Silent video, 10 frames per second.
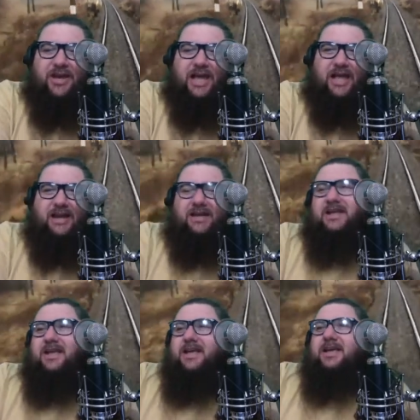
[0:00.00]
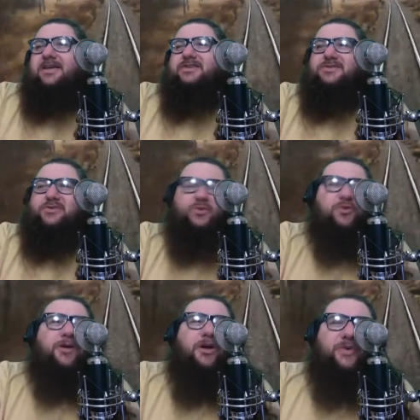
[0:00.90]
got it.
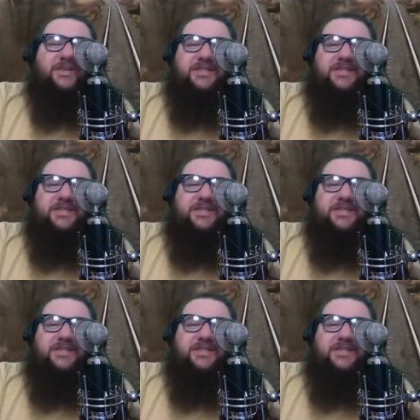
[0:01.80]
Screwball Whiskey,